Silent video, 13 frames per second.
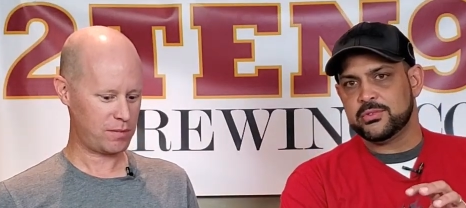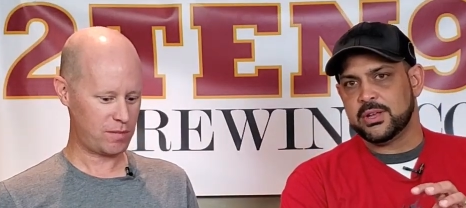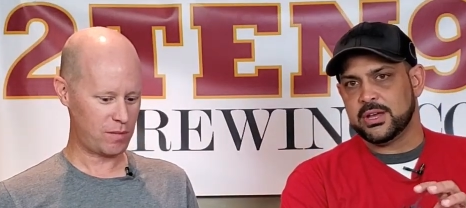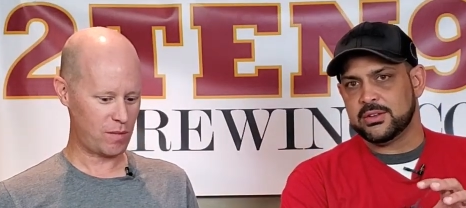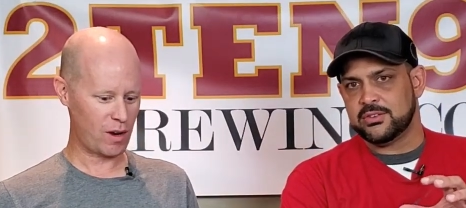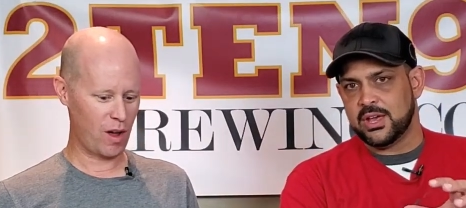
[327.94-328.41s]

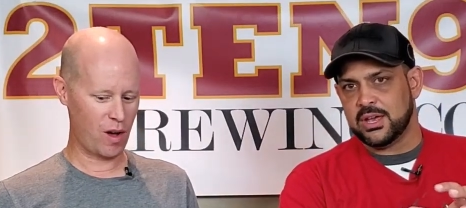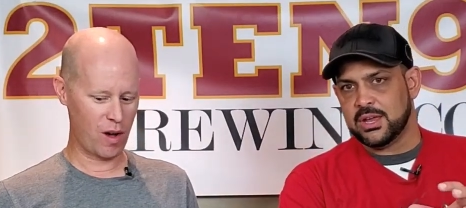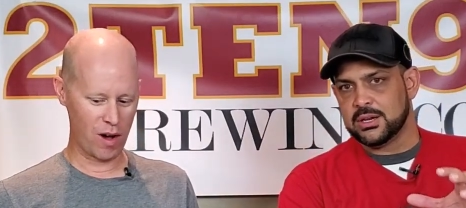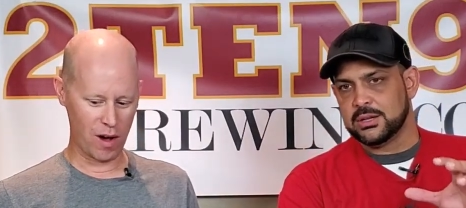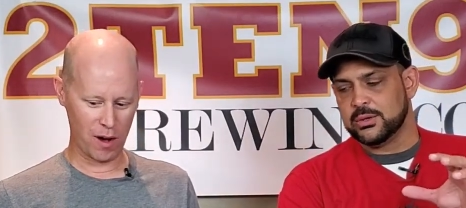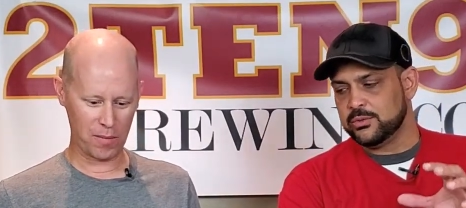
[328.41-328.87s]
Speaker 1: like taking
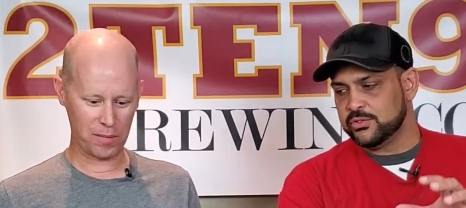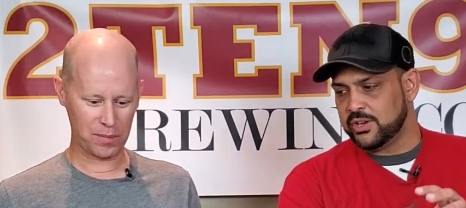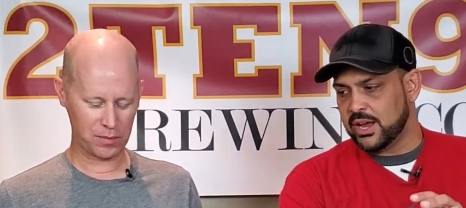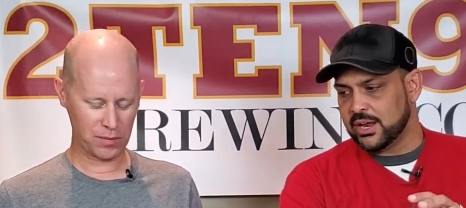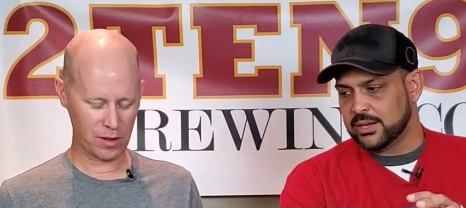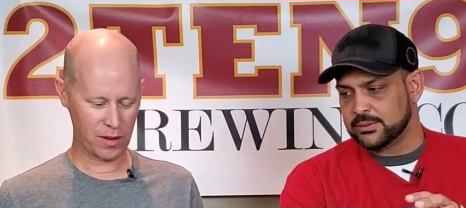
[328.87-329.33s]
uh, a loose
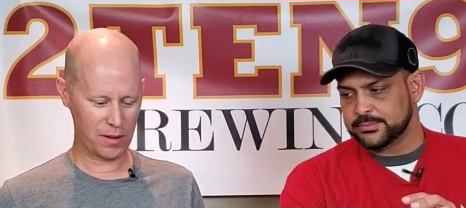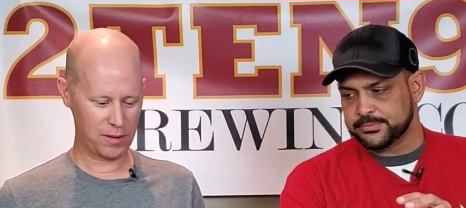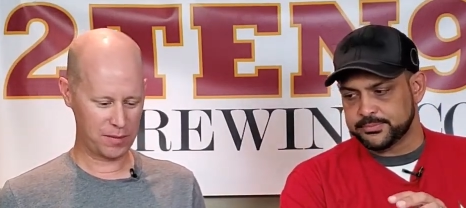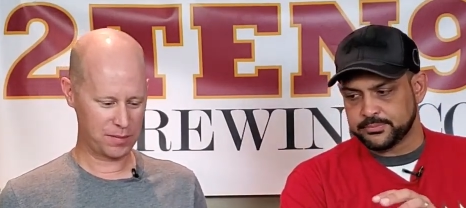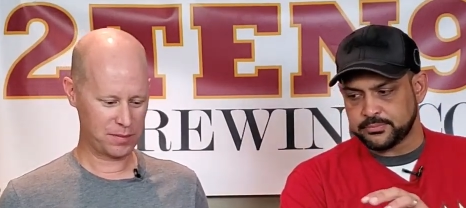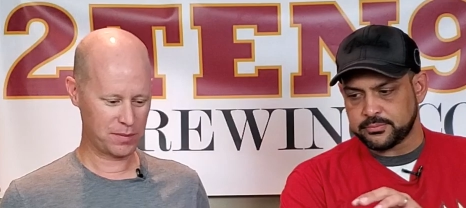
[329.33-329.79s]
cannon.
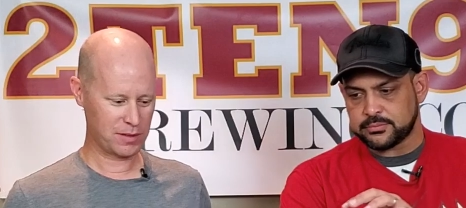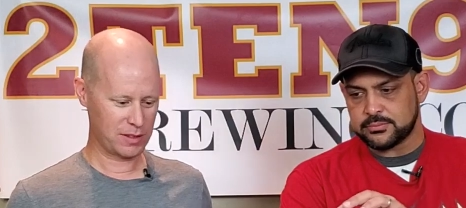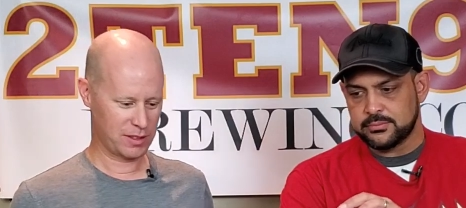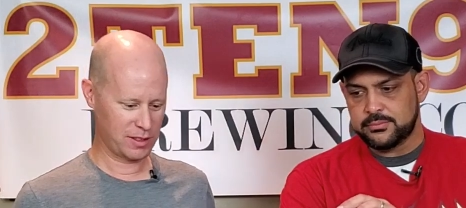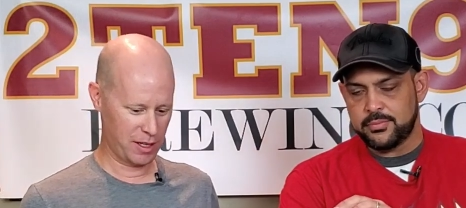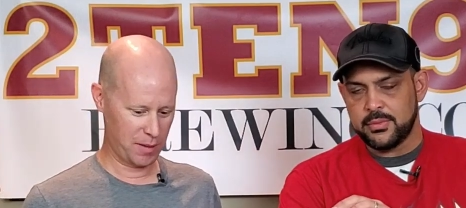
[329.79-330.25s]

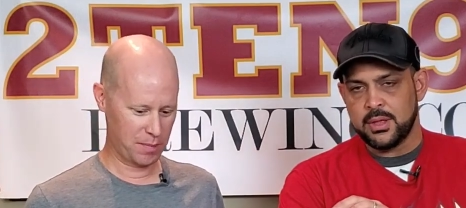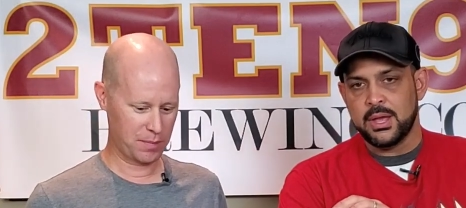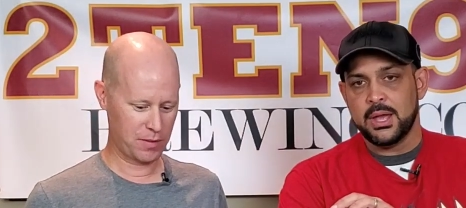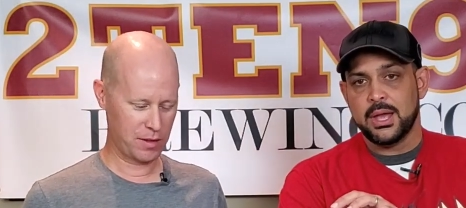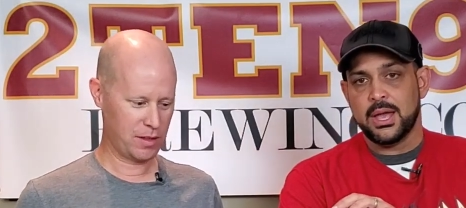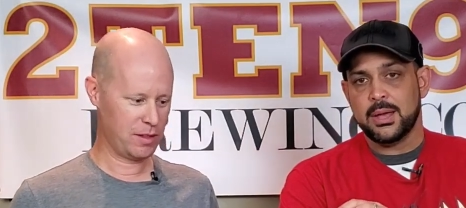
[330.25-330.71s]
Yep.
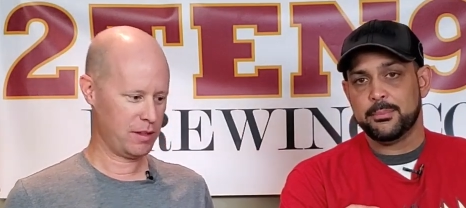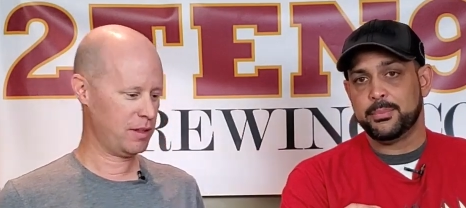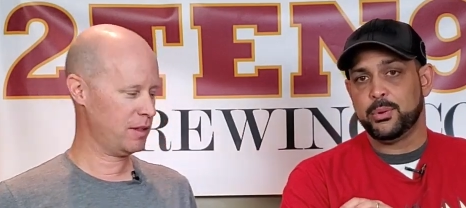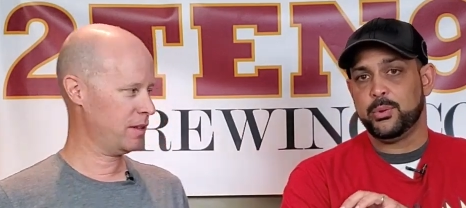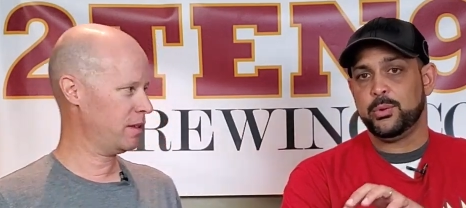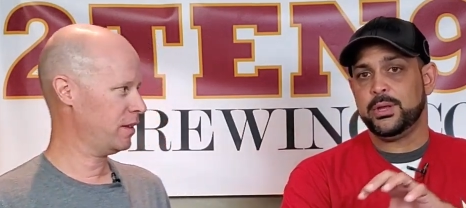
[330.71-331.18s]
And
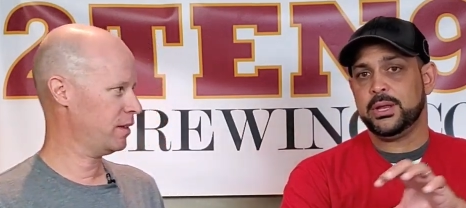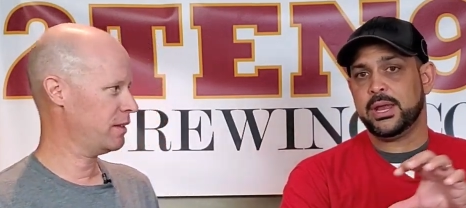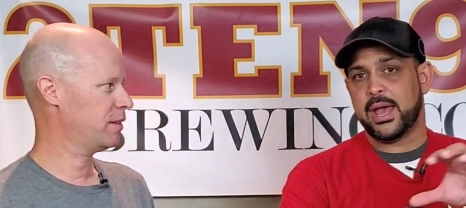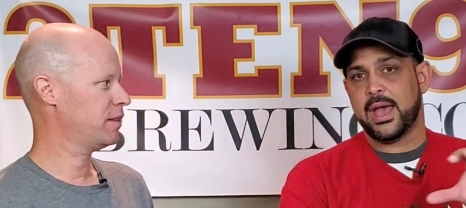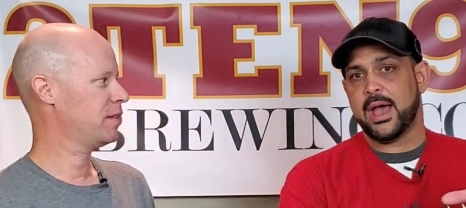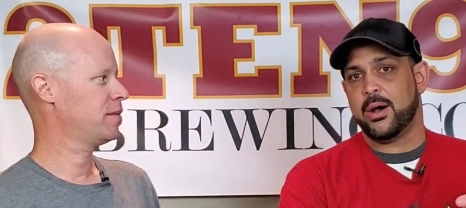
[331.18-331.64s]

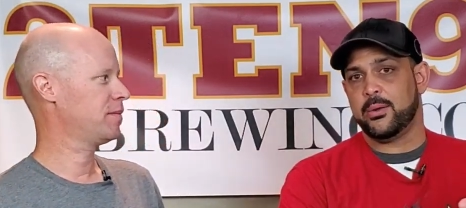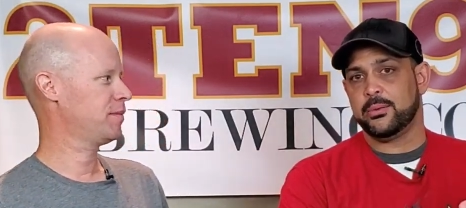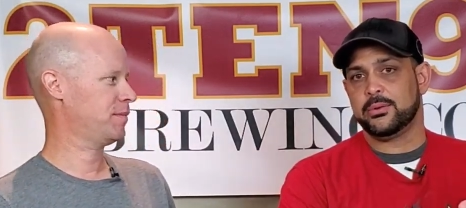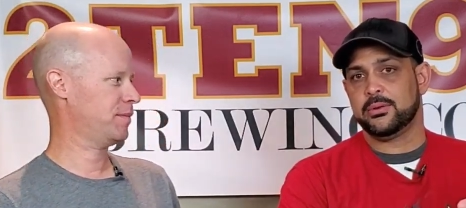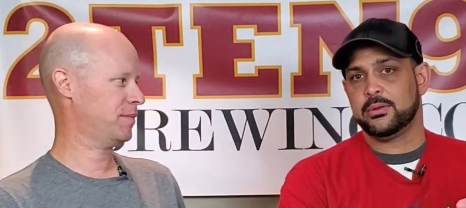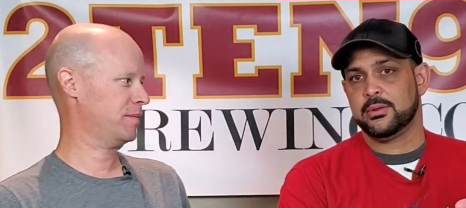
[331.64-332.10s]
pulling
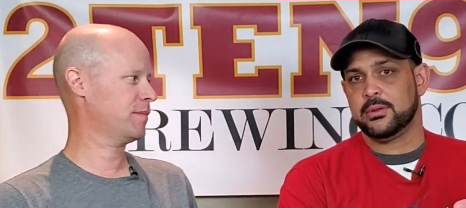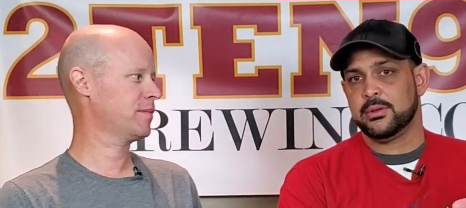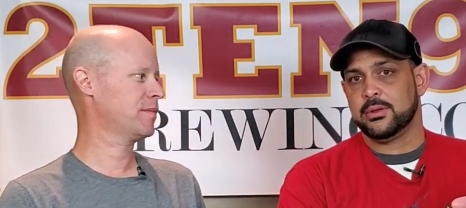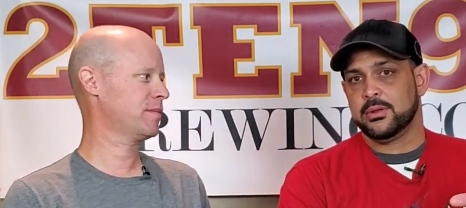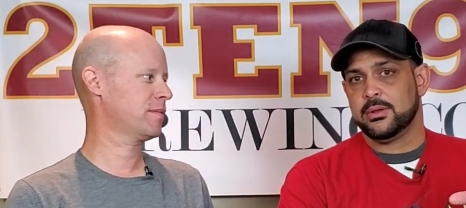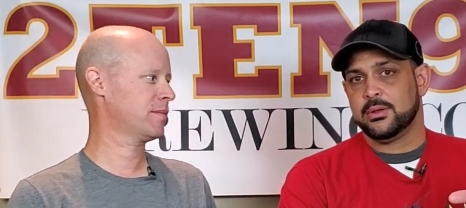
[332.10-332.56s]
out
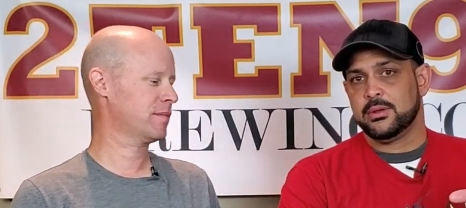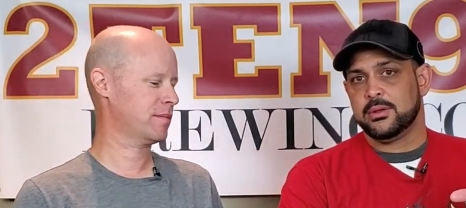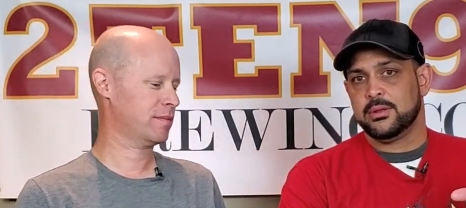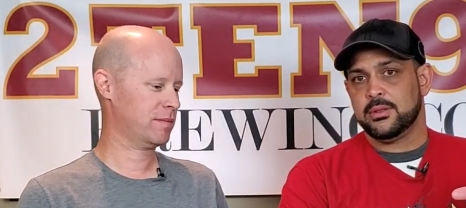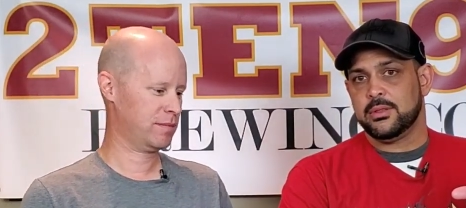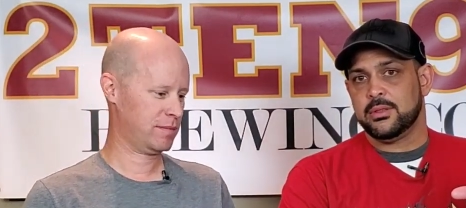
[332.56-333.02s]

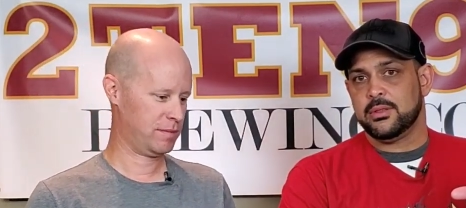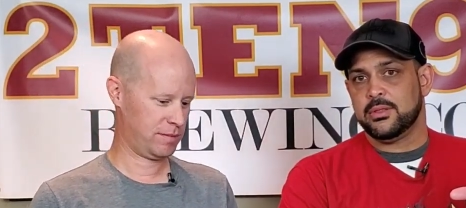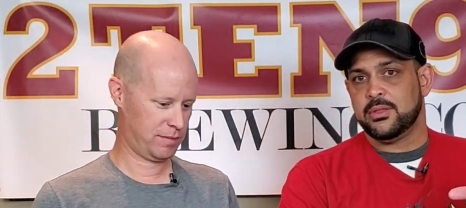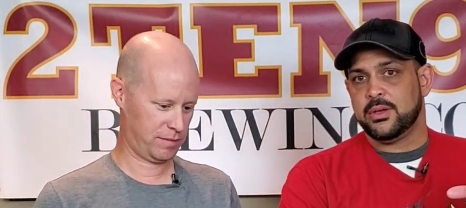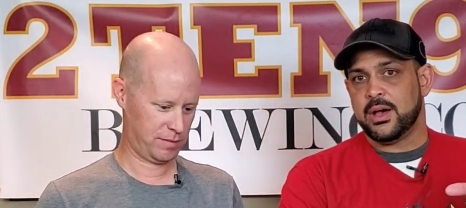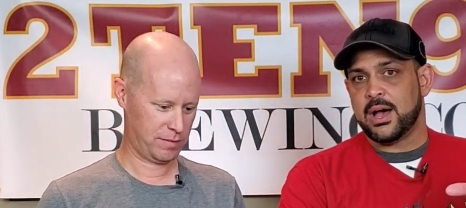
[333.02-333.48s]

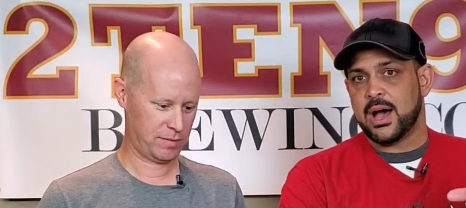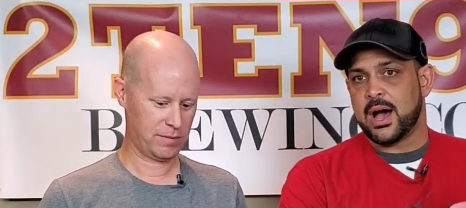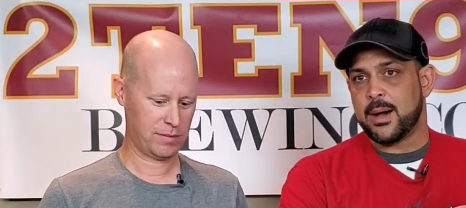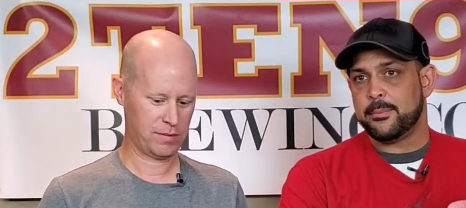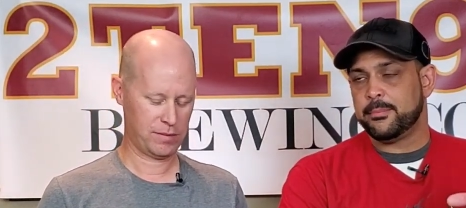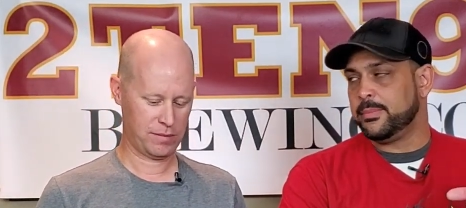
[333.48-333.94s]
the
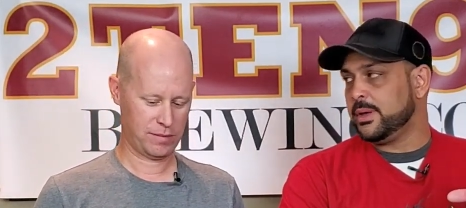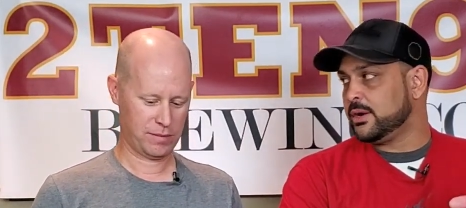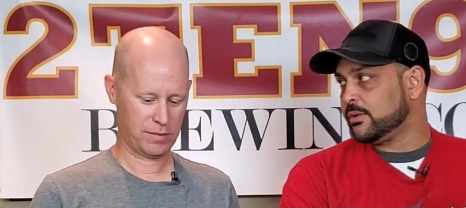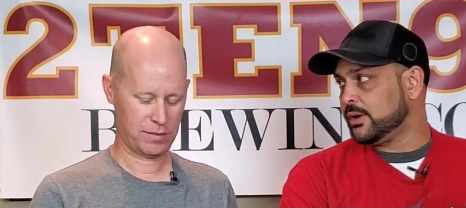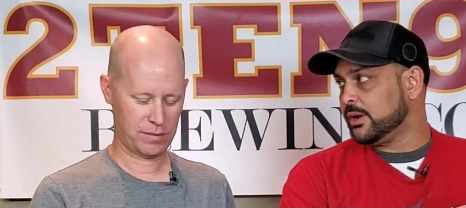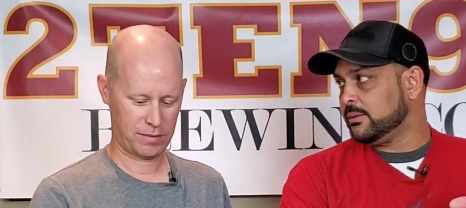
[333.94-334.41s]
hop
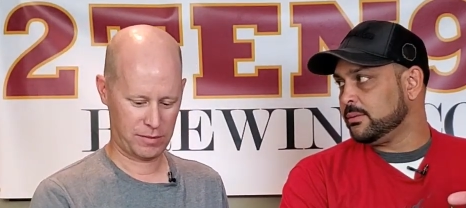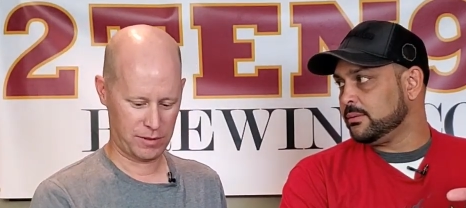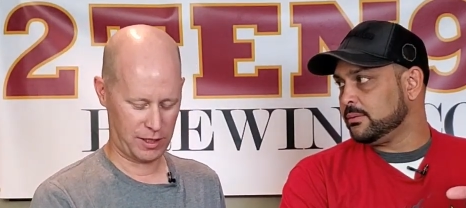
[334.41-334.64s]
bittering